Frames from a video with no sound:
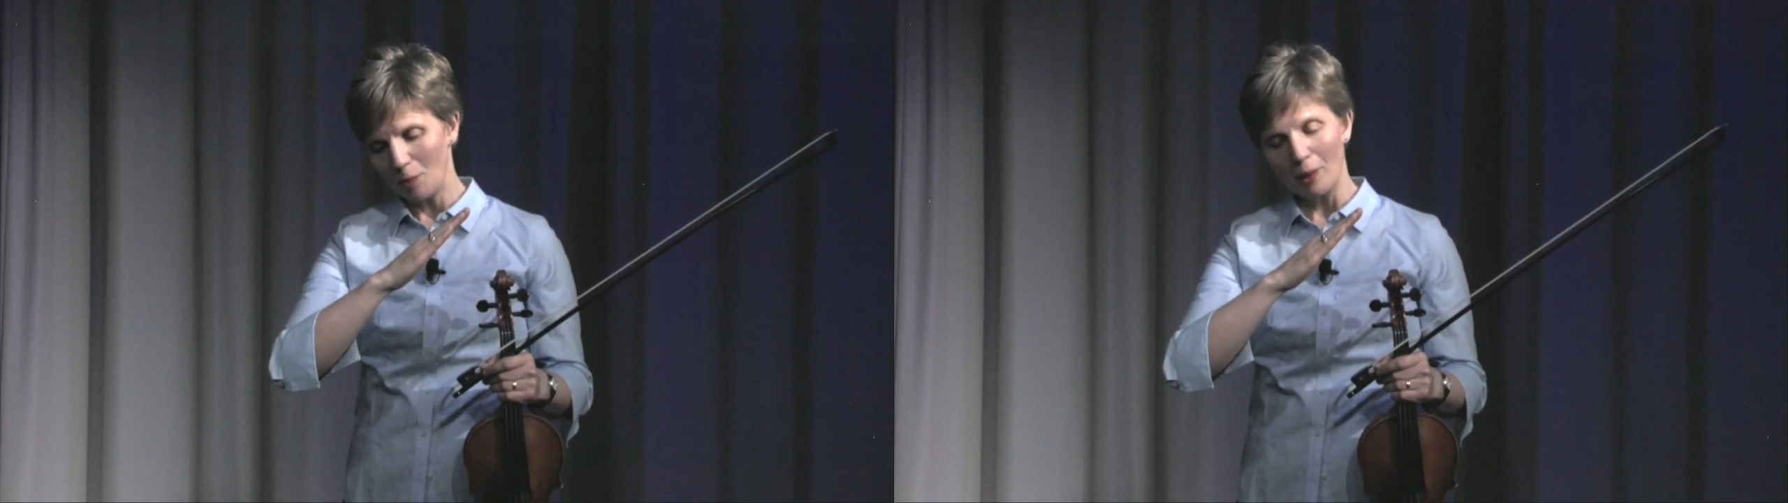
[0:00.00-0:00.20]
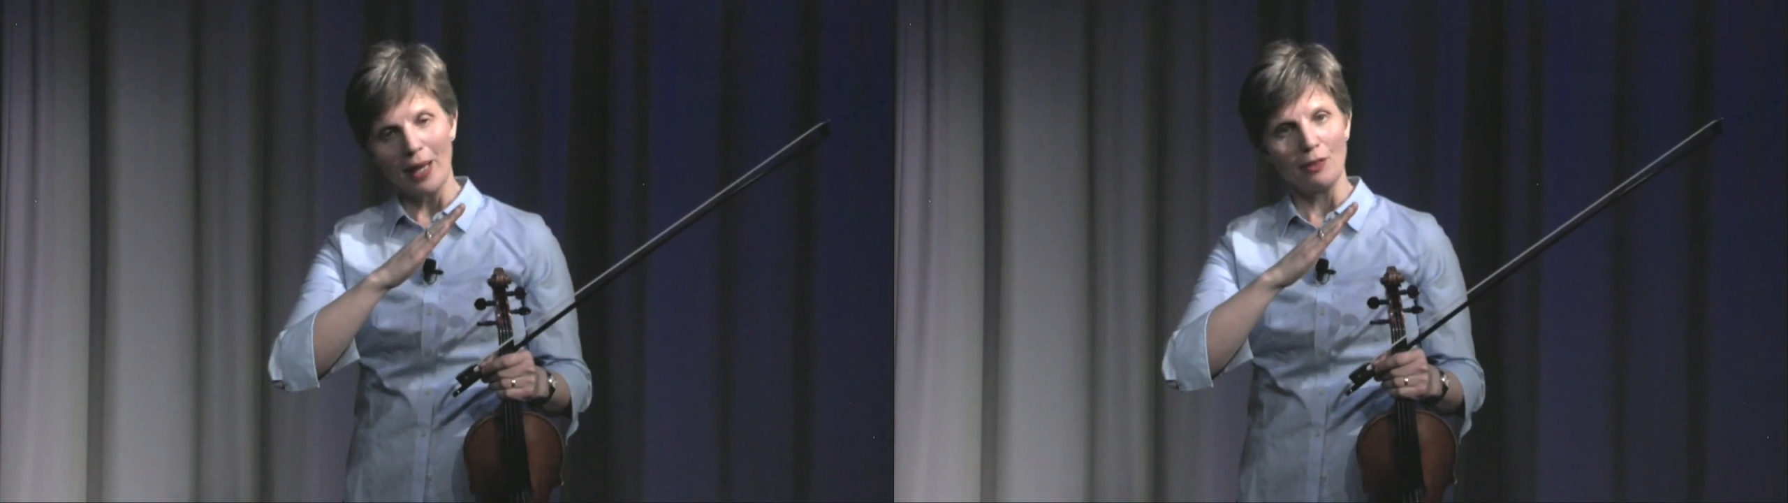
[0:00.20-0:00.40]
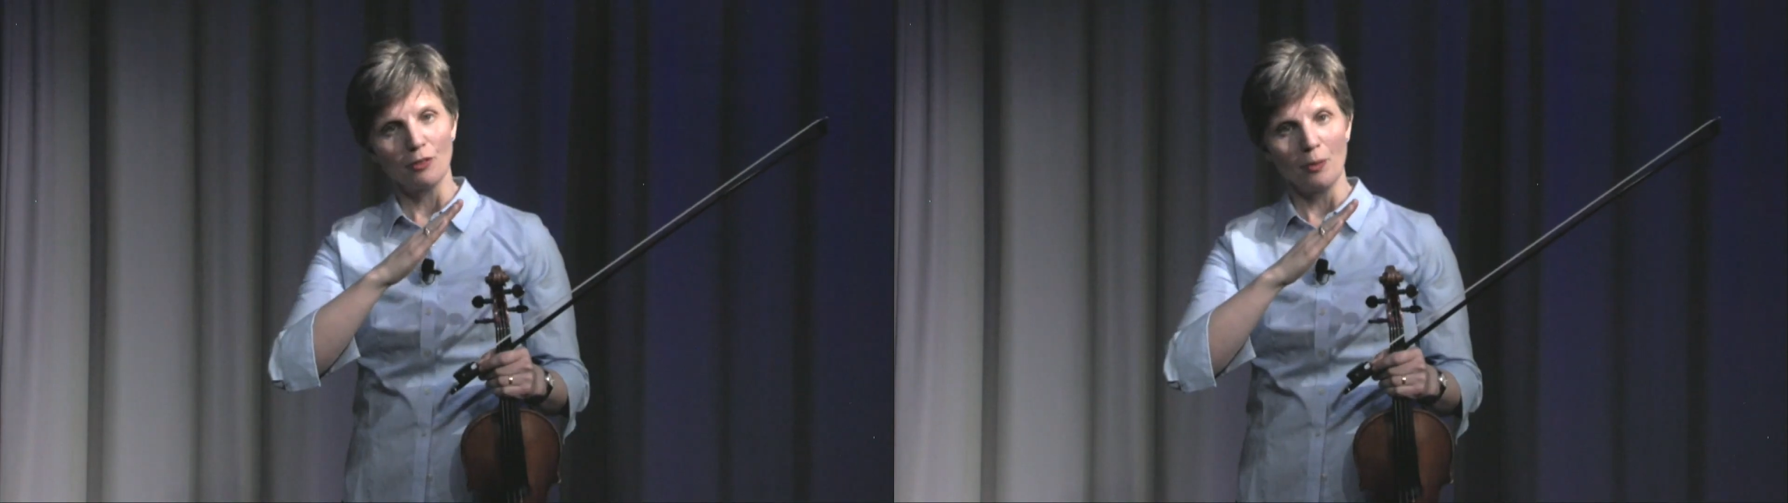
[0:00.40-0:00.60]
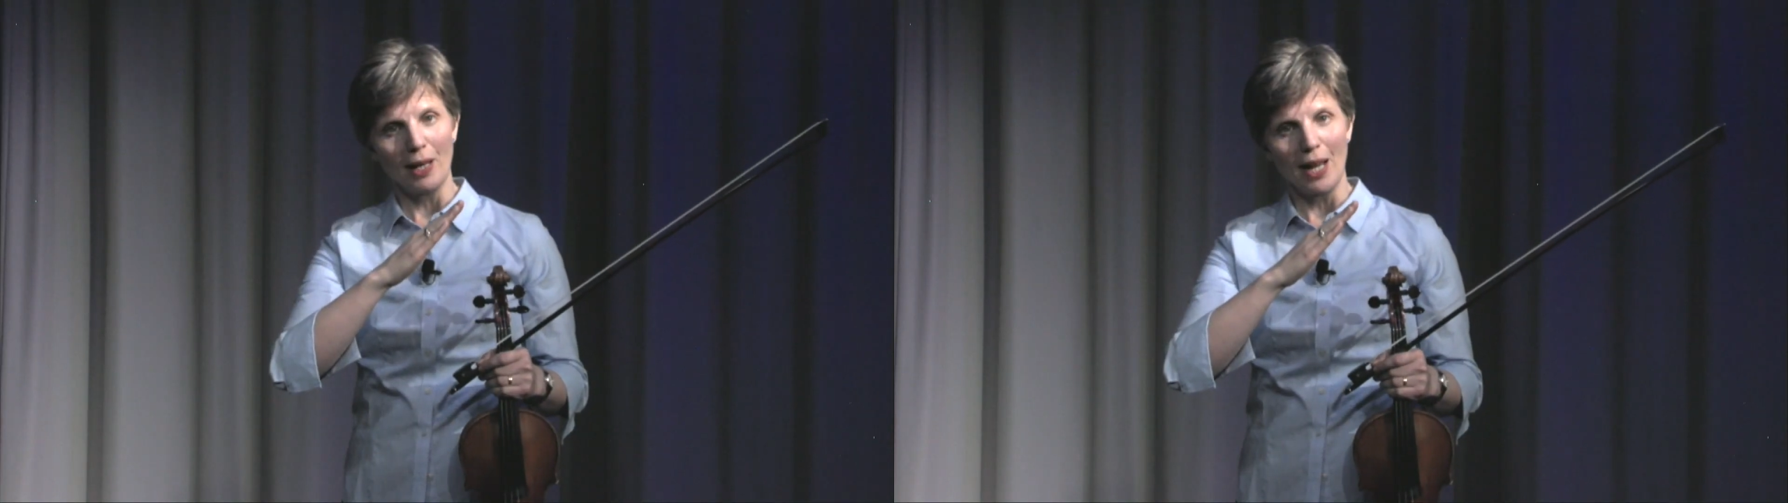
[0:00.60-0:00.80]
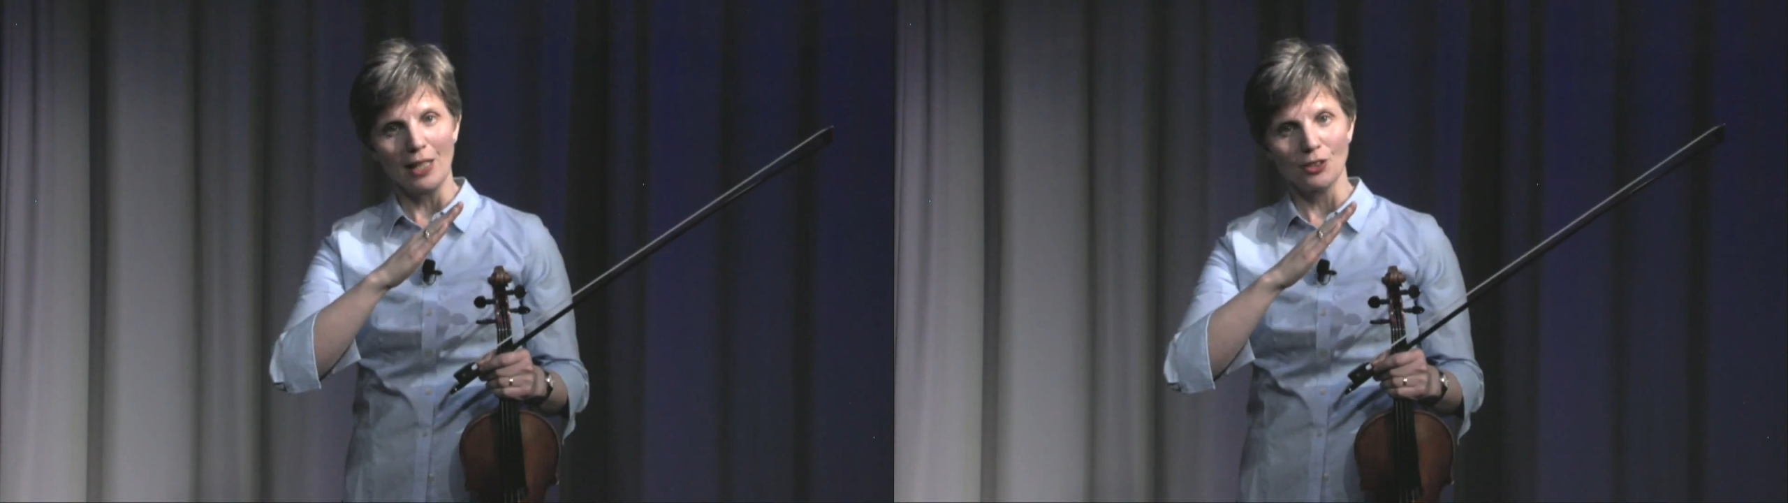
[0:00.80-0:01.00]
plane for
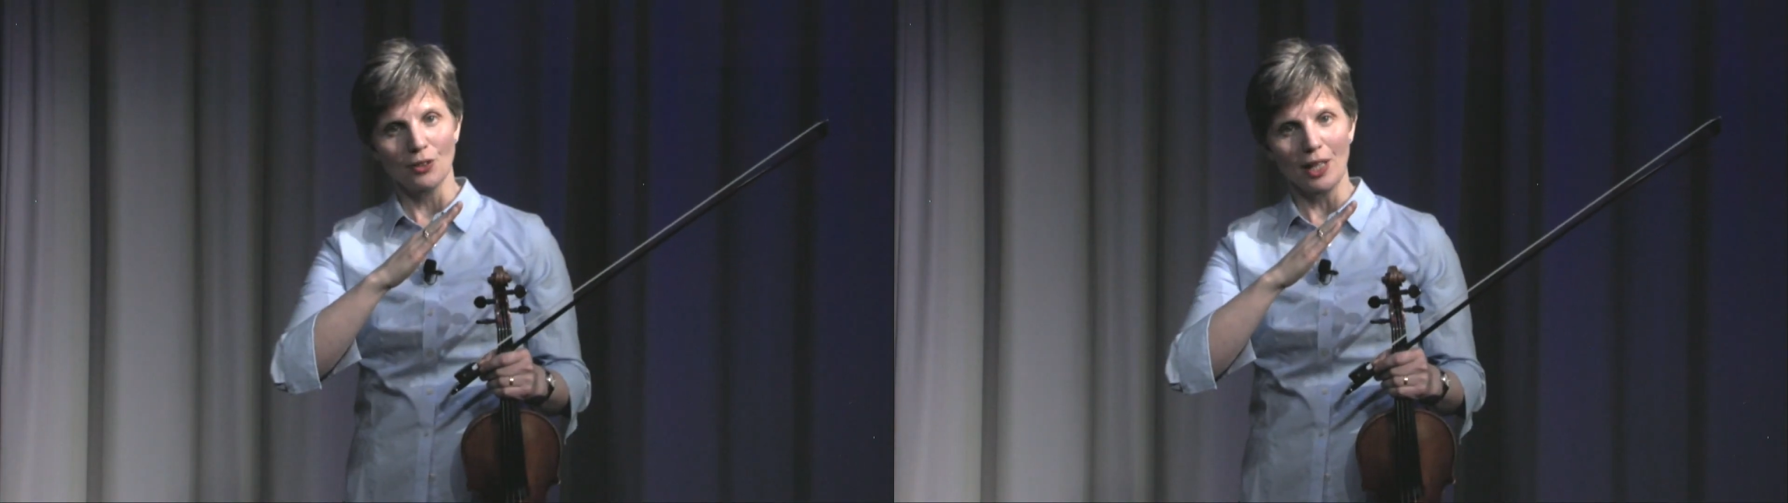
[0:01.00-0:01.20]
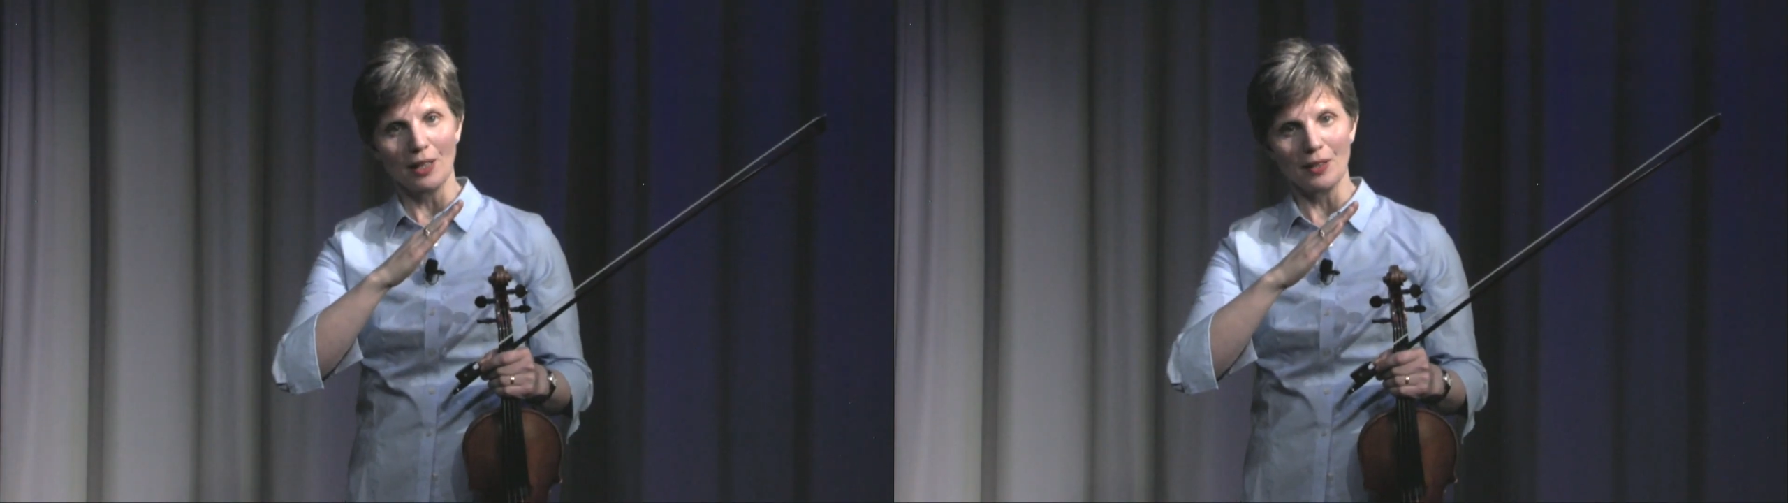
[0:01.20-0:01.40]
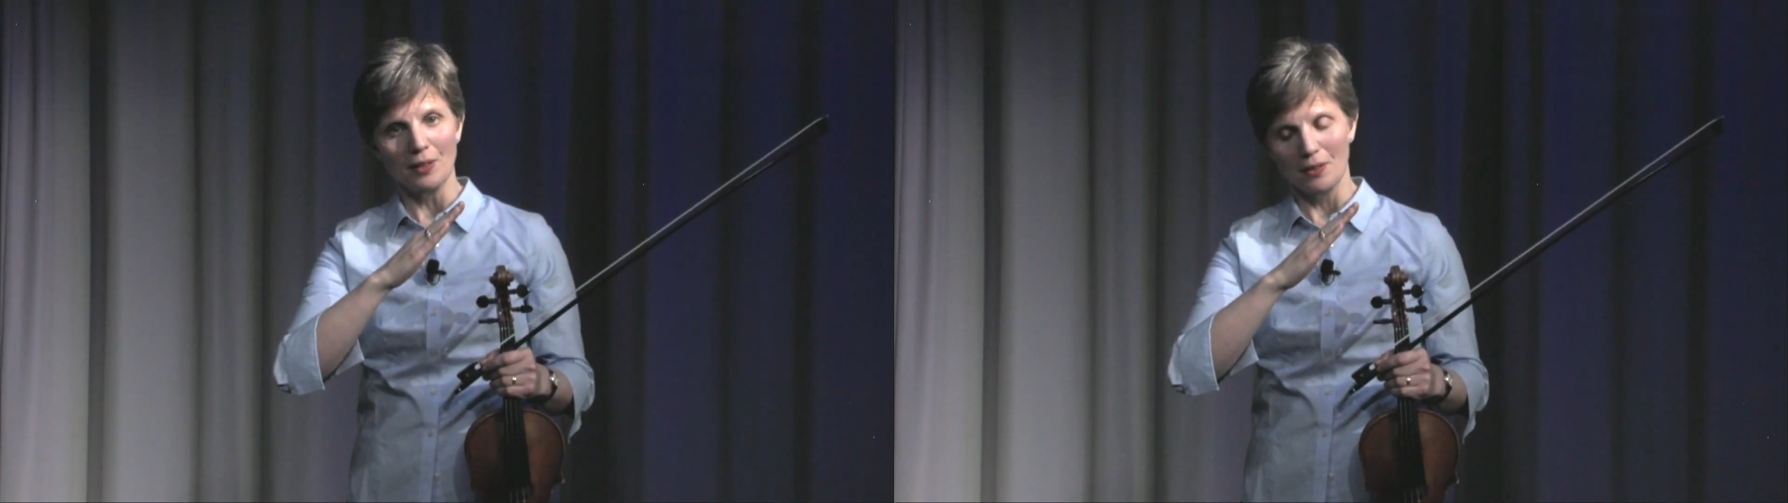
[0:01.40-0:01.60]
my A string.